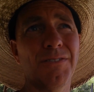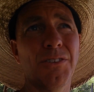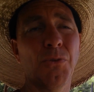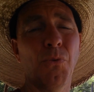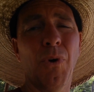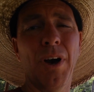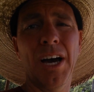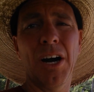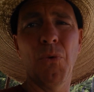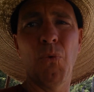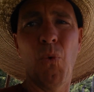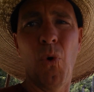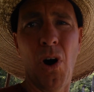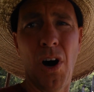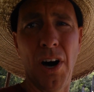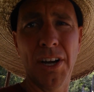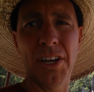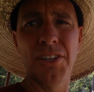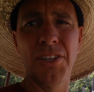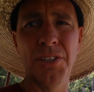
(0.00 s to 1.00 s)
the way I
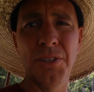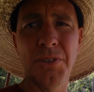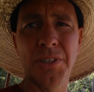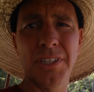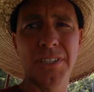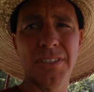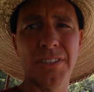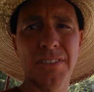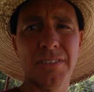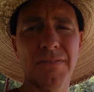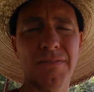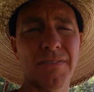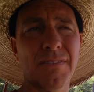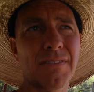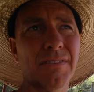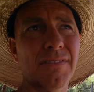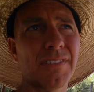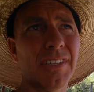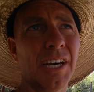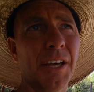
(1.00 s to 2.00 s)
want to do it,
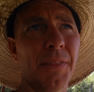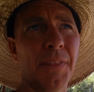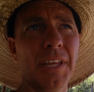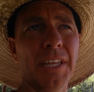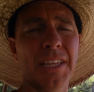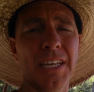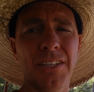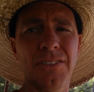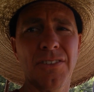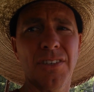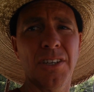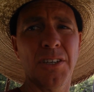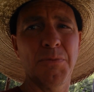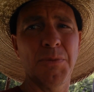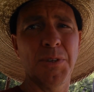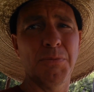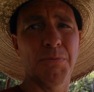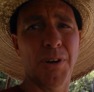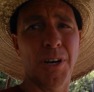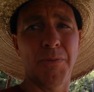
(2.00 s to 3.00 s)
I think that's going to
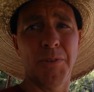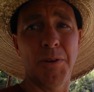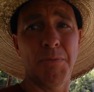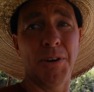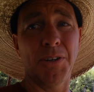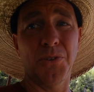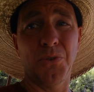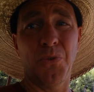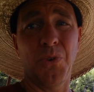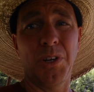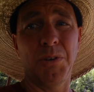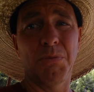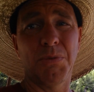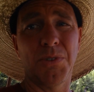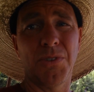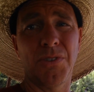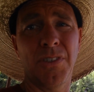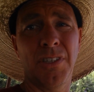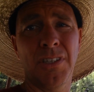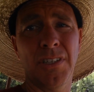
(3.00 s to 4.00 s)
be probably about
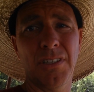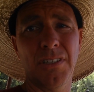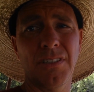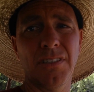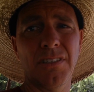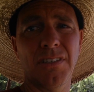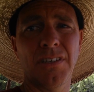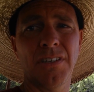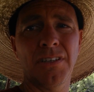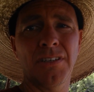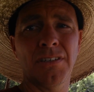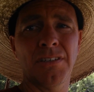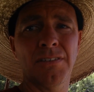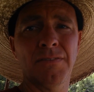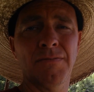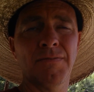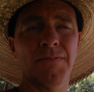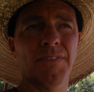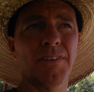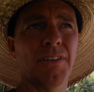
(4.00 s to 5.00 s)
20%
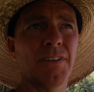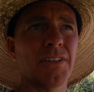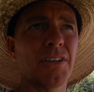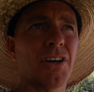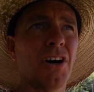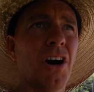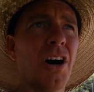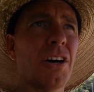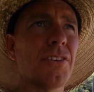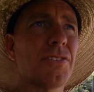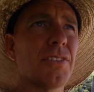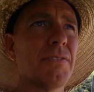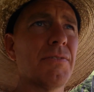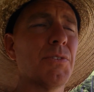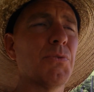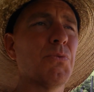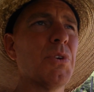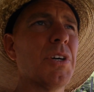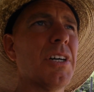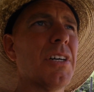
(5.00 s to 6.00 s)
of the cost of
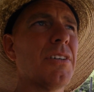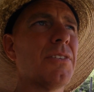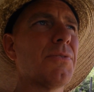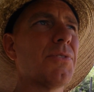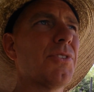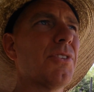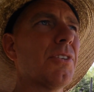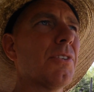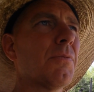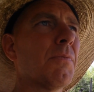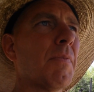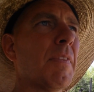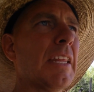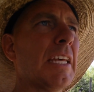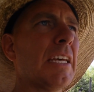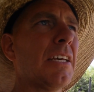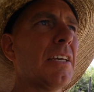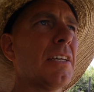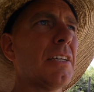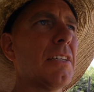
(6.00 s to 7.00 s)
a well. So,
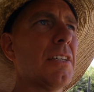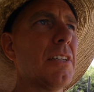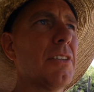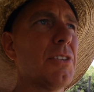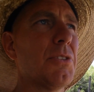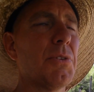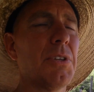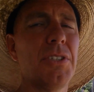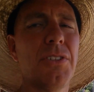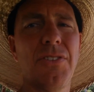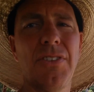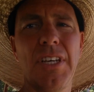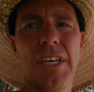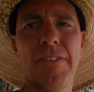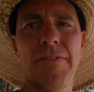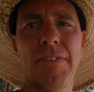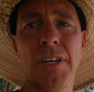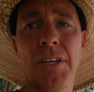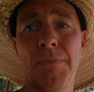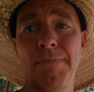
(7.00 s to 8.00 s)
do I just
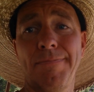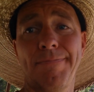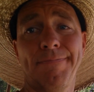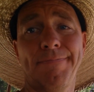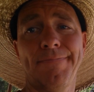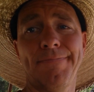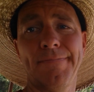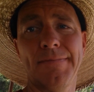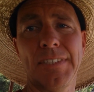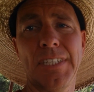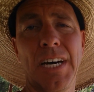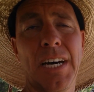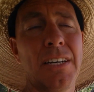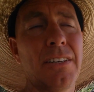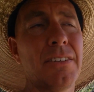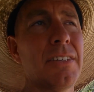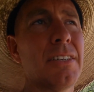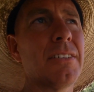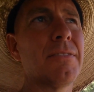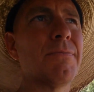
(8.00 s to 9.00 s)
save up? I
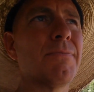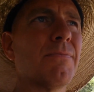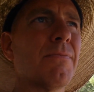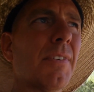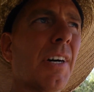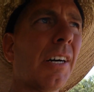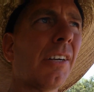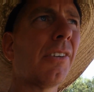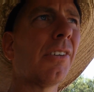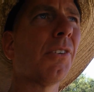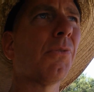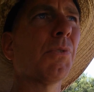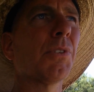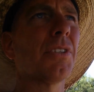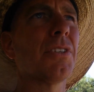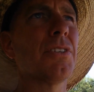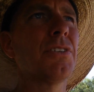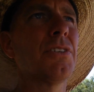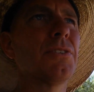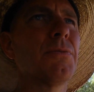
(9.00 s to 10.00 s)
don't know. I don't know what
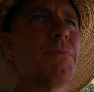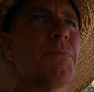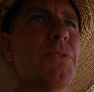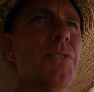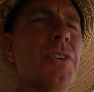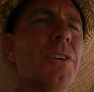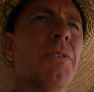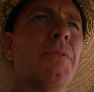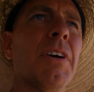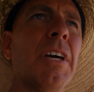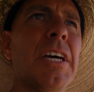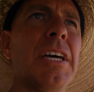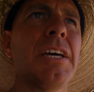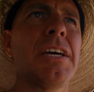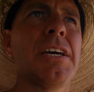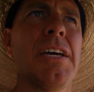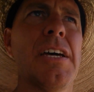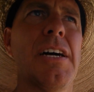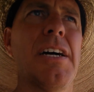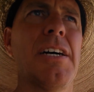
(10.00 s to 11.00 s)
to do. So
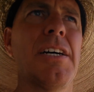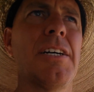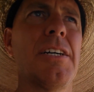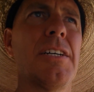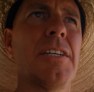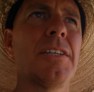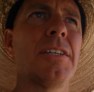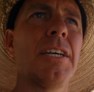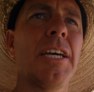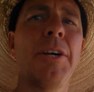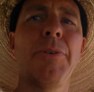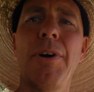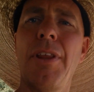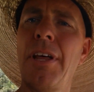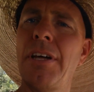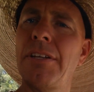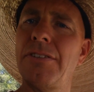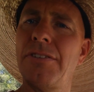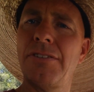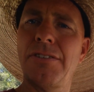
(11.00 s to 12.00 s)
anyway,
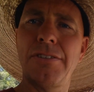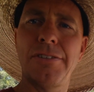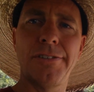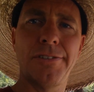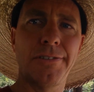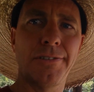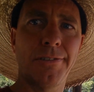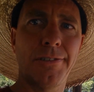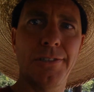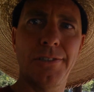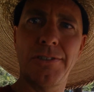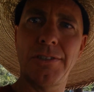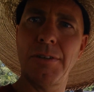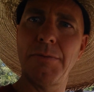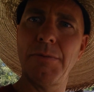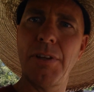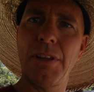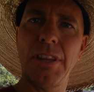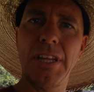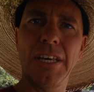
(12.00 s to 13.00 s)
that's just
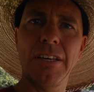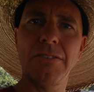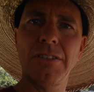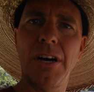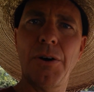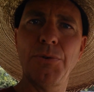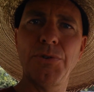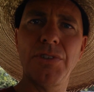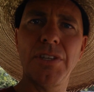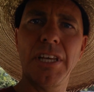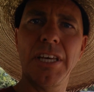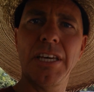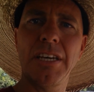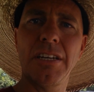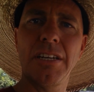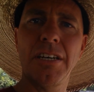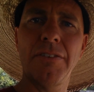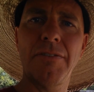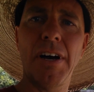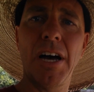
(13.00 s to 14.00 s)
some of the things I was
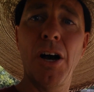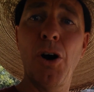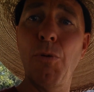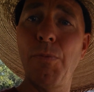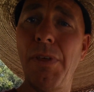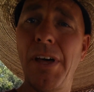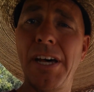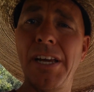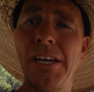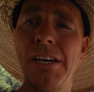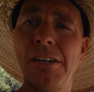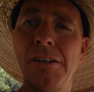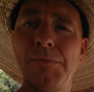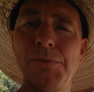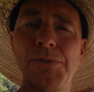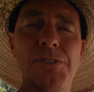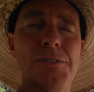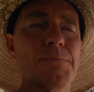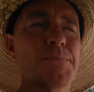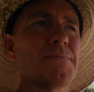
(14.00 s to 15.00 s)
thinking of. I hope that
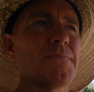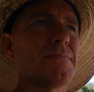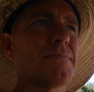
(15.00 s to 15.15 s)
helps.